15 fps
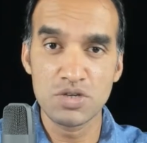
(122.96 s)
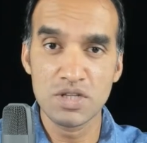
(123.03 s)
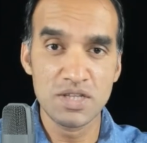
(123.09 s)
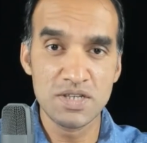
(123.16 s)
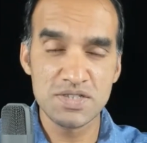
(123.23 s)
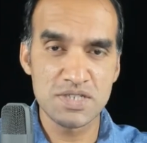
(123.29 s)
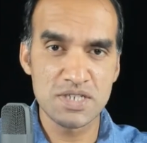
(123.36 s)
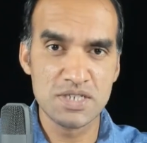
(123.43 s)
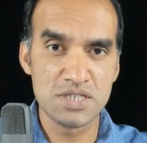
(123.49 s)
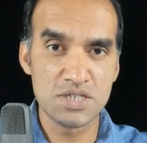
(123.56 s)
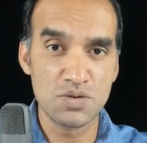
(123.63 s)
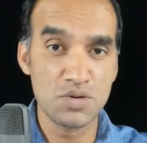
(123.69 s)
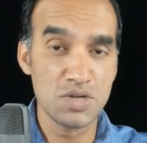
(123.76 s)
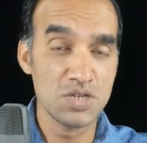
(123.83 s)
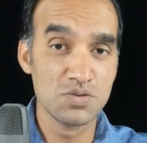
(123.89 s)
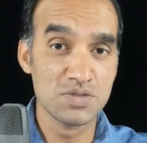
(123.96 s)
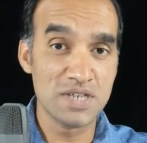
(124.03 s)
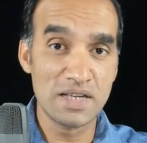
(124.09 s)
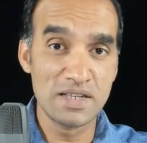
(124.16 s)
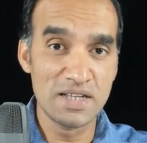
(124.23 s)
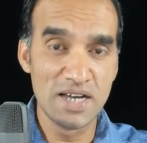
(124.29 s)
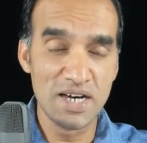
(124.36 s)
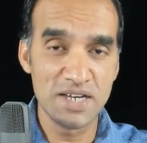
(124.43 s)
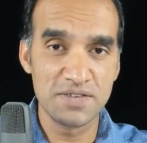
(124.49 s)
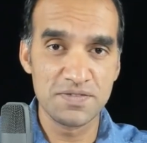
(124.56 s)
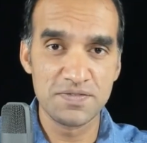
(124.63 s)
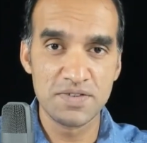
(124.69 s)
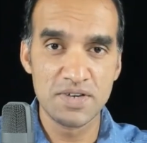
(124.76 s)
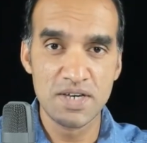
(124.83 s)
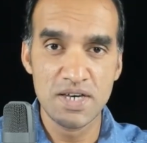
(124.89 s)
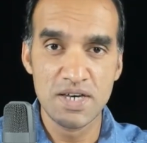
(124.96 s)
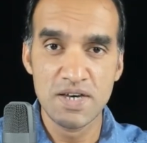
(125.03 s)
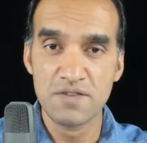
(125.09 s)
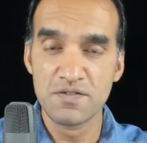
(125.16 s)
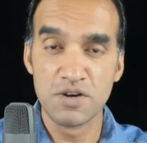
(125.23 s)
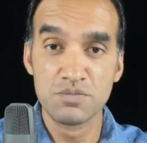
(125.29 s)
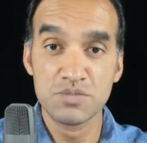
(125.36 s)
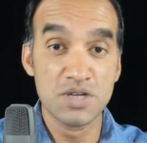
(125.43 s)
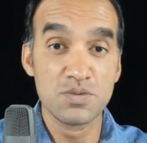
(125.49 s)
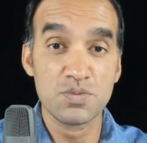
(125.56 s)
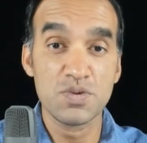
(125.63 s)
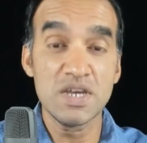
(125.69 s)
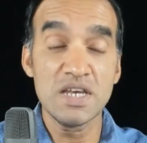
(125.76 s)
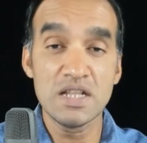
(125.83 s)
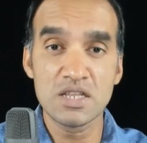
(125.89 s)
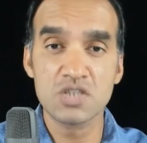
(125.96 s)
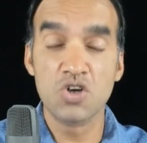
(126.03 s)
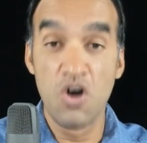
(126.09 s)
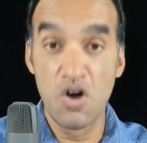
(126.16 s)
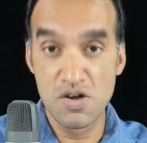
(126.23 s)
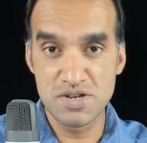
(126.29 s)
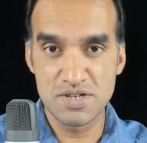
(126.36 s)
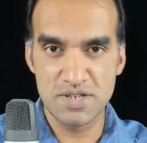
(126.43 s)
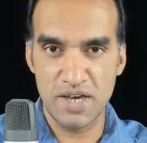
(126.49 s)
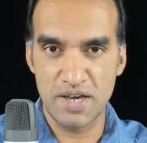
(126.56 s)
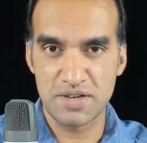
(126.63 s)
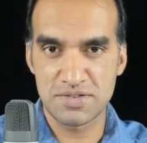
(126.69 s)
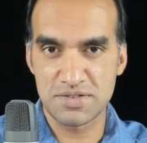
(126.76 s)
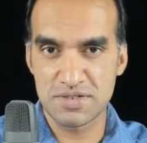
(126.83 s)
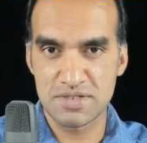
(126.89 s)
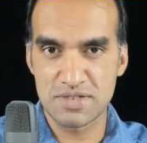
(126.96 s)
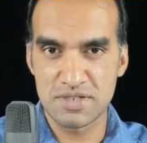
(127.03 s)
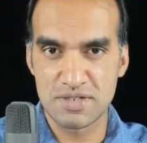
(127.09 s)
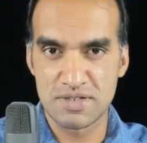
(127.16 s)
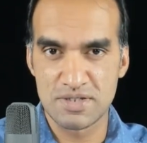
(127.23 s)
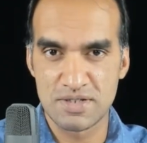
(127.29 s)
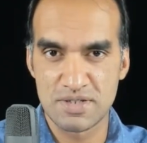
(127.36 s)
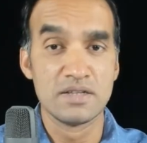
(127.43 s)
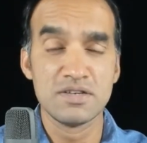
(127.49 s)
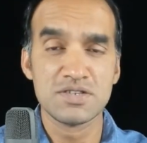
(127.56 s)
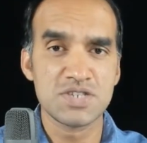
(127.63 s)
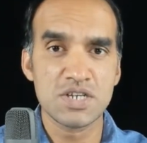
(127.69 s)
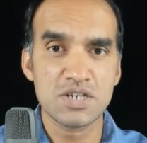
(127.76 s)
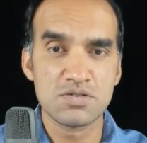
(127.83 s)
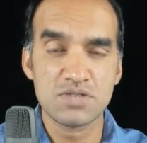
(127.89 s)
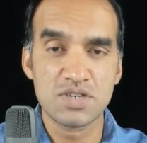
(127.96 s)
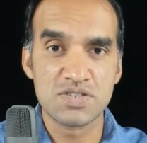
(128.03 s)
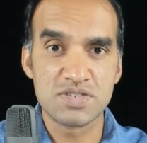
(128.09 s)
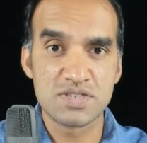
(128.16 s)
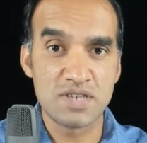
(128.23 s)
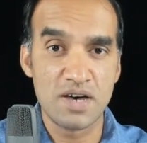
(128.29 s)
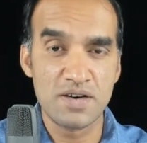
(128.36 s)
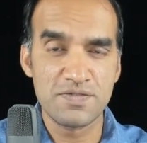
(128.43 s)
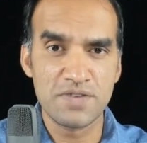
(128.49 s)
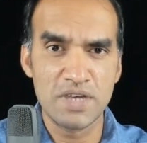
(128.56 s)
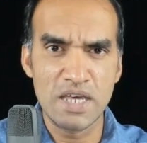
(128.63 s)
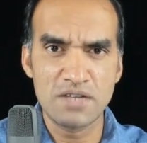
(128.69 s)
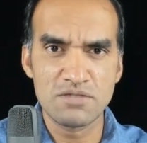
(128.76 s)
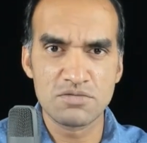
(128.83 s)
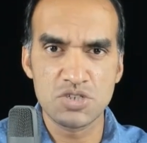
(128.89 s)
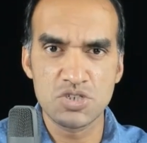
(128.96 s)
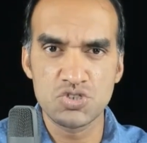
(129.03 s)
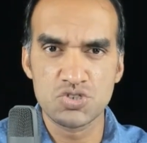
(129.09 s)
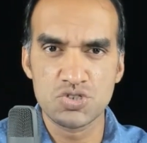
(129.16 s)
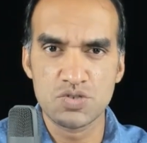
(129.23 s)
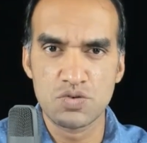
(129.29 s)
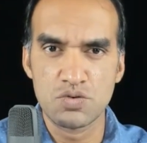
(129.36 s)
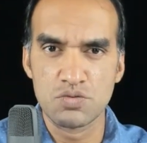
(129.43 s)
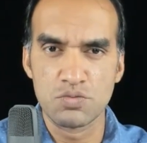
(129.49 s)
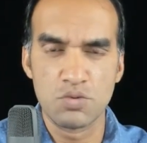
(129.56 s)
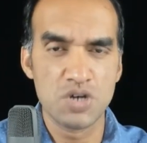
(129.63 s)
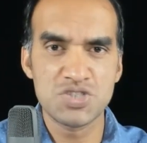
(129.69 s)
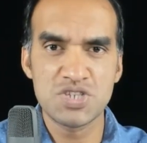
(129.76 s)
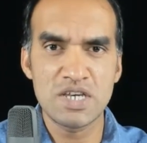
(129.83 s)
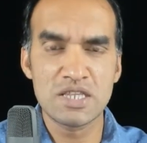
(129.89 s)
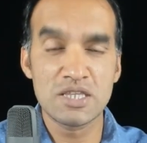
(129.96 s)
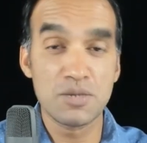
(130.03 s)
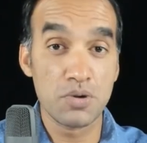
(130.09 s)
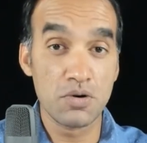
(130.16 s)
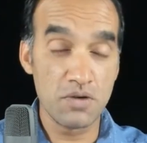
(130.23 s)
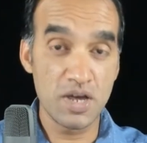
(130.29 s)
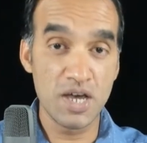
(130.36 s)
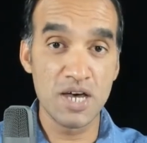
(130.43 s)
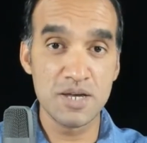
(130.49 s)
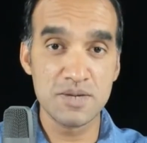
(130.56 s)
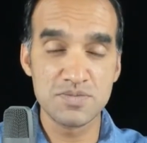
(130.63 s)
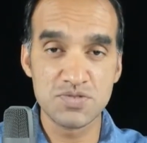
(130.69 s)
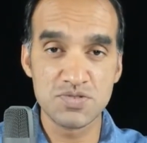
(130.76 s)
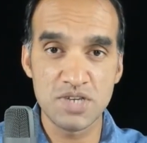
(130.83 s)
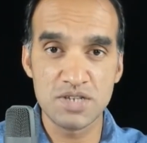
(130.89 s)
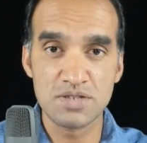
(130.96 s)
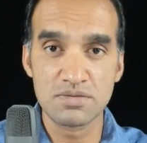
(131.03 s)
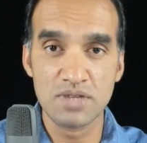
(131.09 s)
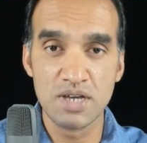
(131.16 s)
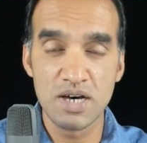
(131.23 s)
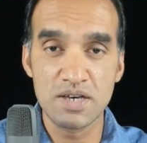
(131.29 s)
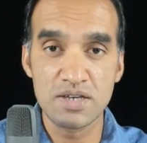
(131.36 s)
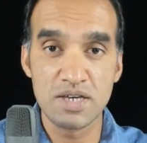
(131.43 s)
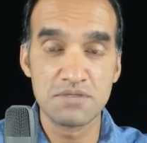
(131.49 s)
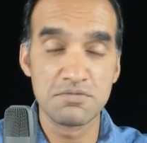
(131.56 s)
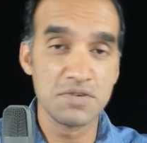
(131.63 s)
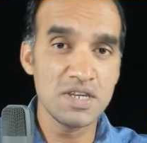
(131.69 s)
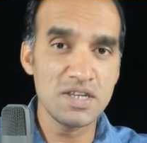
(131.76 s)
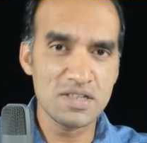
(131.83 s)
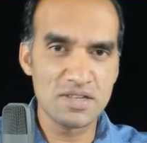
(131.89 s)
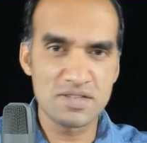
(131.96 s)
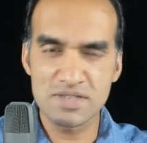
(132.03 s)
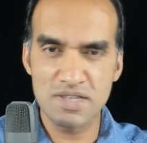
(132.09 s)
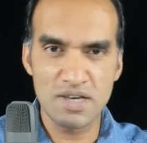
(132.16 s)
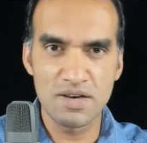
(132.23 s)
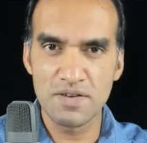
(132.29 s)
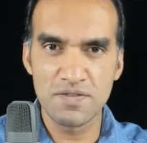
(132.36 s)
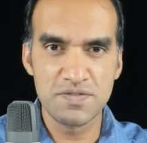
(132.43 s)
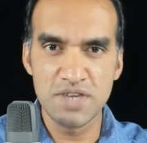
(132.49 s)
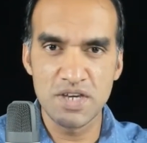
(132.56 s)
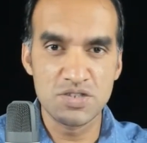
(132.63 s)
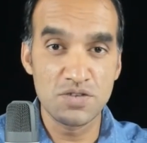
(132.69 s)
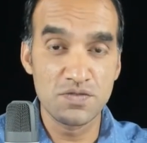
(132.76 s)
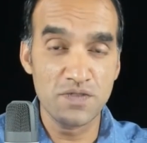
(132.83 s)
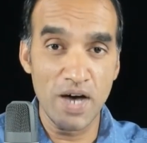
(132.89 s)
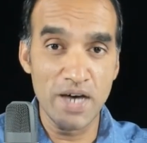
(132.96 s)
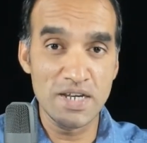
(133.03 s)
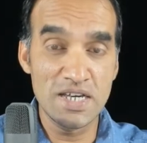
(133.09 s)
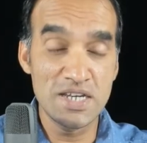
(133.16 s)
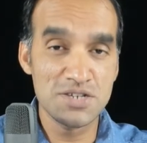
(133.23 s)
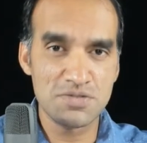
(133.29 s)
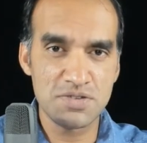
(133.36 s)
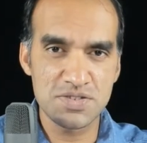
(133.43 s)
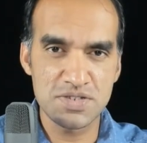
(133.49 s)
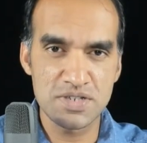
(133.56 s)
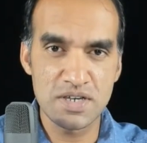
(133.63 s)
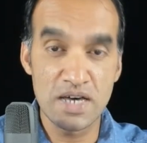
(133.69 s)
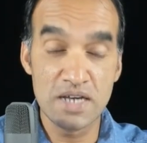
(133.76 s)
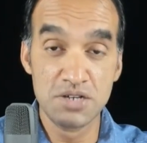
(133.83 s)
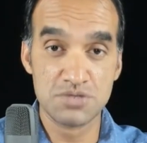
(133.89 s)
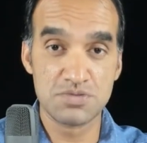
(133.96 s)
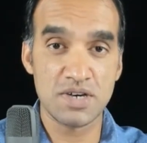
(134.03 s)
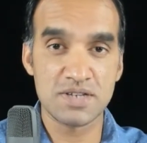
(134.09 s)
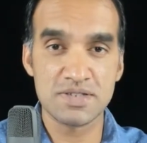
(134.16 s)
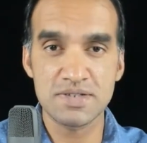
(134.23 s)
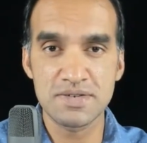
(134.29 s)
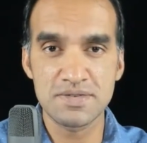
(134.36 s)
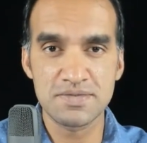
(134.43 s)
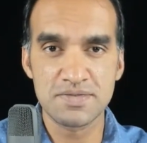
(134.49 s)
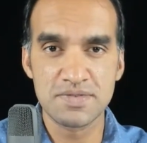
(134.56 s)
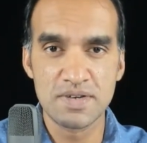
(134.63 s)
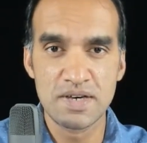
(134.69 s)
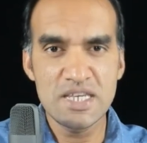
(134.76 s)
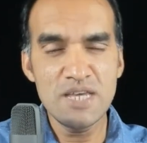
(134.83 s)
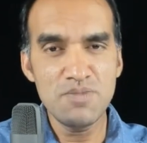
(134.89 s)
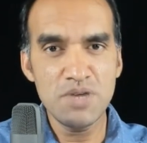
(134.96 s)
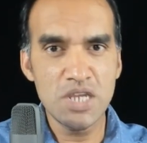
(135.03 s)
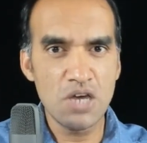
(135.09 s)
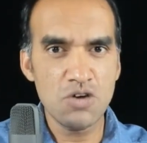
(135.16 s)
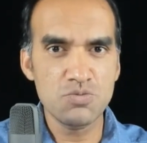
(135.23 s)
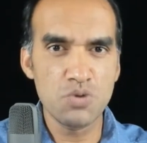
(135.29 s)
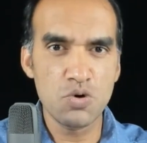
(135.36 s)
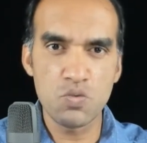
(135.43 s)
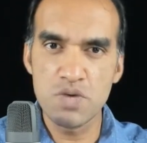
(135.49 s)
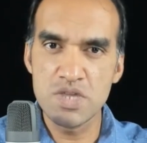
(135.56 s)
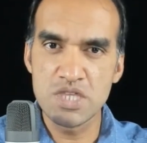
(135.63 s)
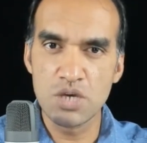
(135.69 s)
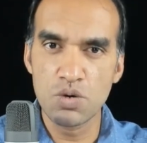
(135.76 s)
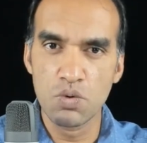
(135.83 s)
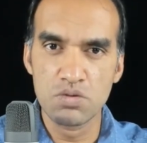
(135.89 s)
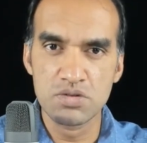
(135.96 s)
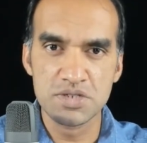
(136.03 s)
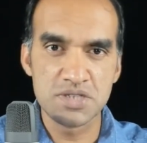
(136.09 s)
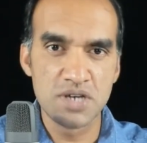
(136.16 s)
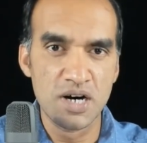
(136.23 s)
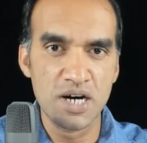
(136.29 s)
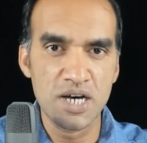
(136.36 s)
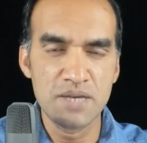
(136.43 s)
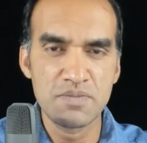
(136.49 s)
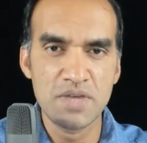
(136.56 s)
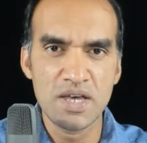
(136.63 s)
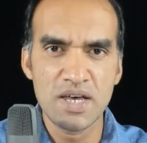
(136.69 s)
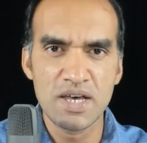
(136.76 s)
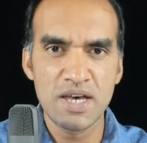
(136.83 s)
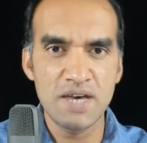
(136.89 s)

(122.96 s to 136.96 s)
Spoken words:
or you listen to in your daily life, from the real contexts. Listening to the stuff in English, watching the programs that you like, and reading the stuff that you find interesting and attractive, and keep a notebook with you all the time.